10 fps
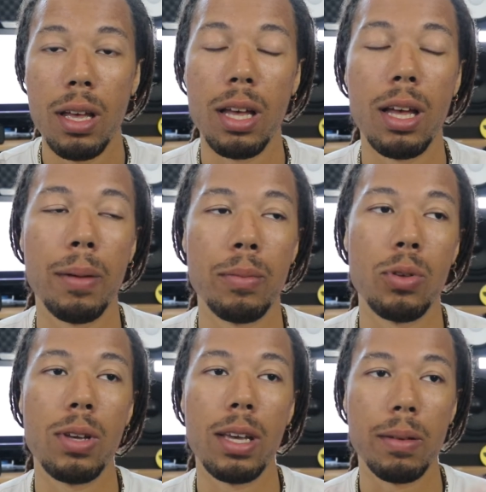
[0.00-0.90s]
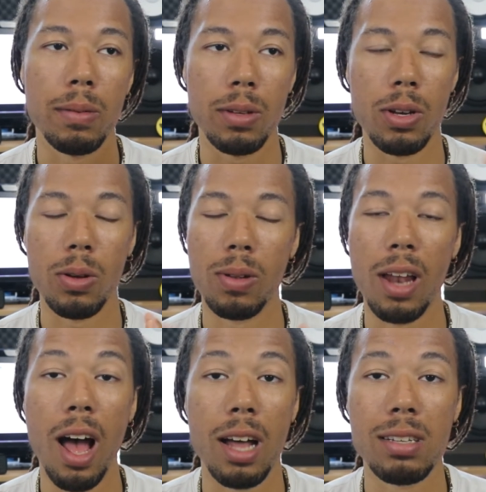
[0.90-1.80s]
You get, you know,
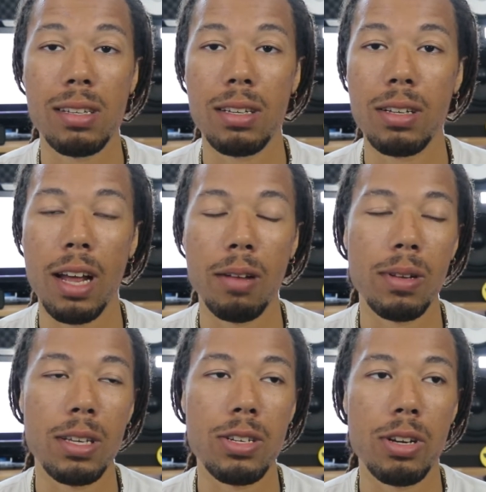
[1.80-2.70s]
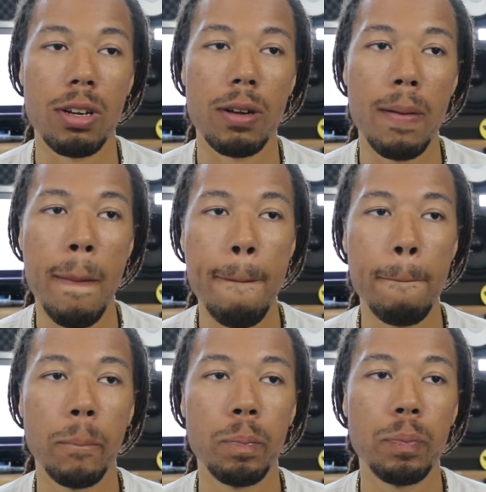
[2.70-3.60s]
lost. You're not really sure
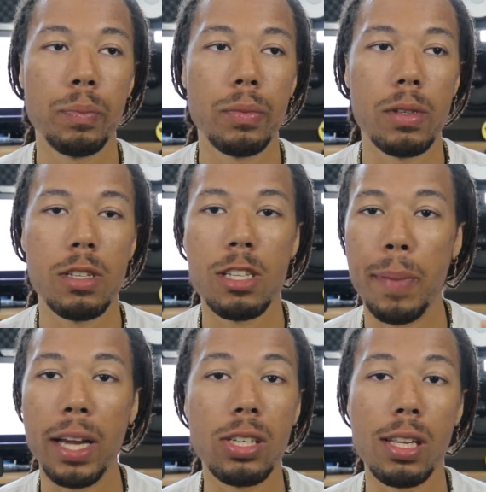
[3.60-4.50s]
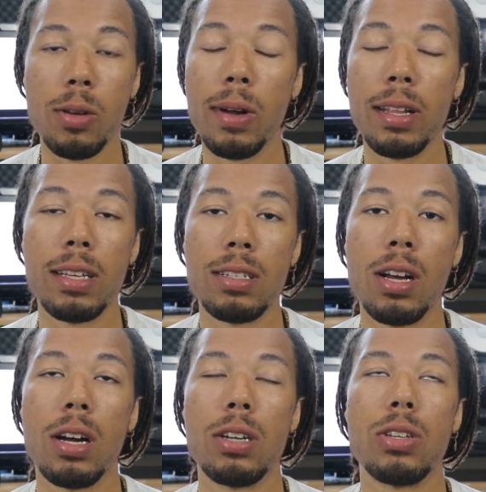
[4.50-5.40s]
spatially where things
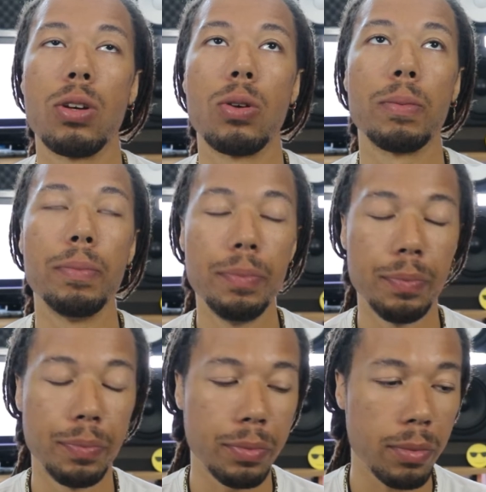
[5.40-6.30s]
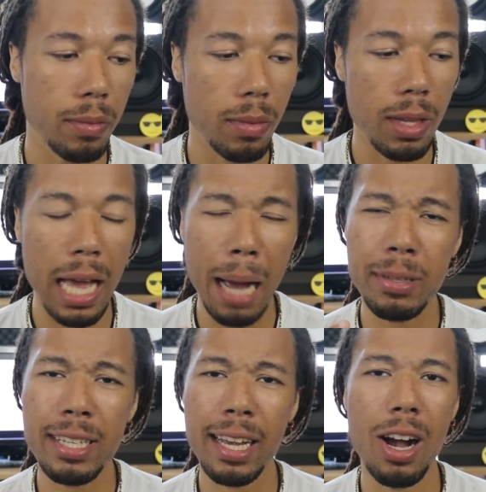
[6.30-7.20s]
are. So I
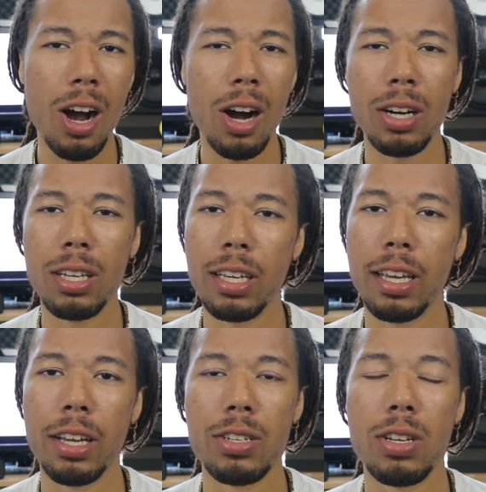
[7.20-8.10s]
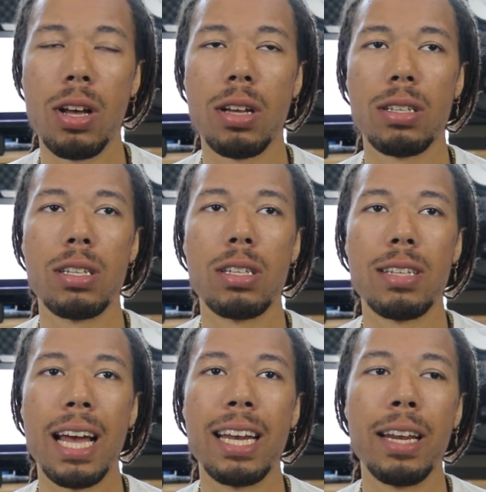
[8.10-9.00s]
would take a hard look at your songs and
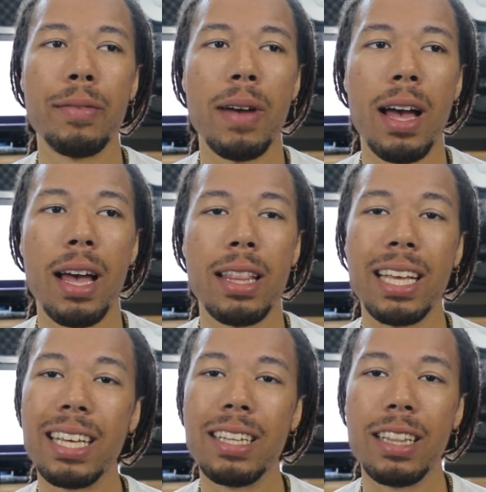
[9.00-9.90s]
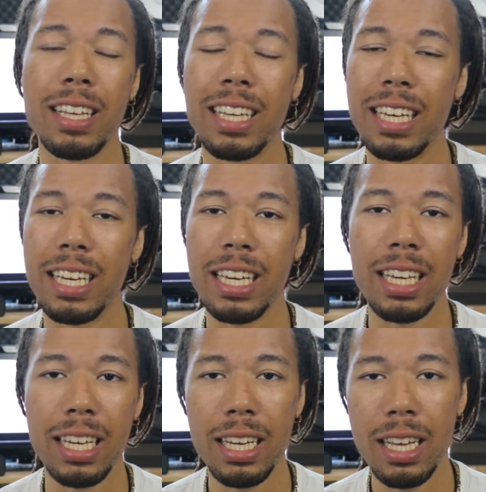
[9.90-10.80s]
just identify the
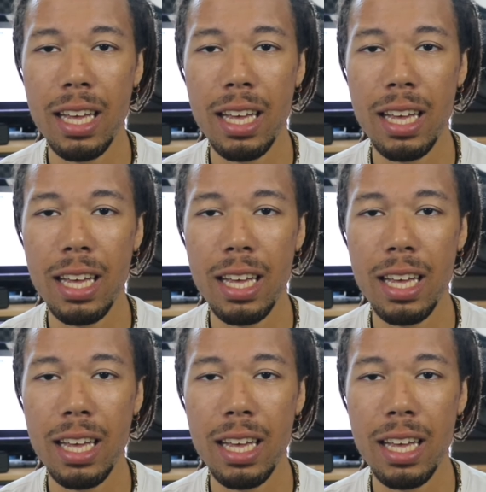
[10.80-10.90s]
key